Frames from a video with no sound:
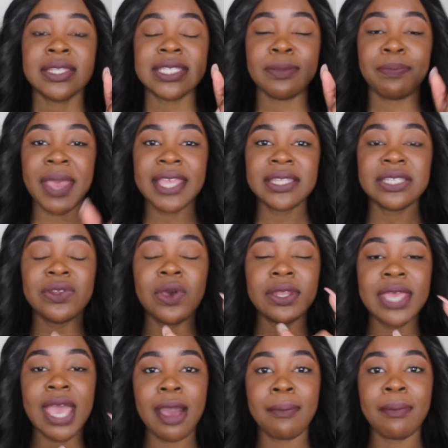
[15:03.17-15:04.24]
Depending
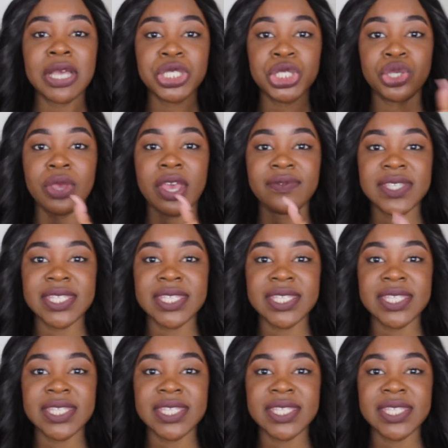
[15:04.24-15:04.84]
on how much you have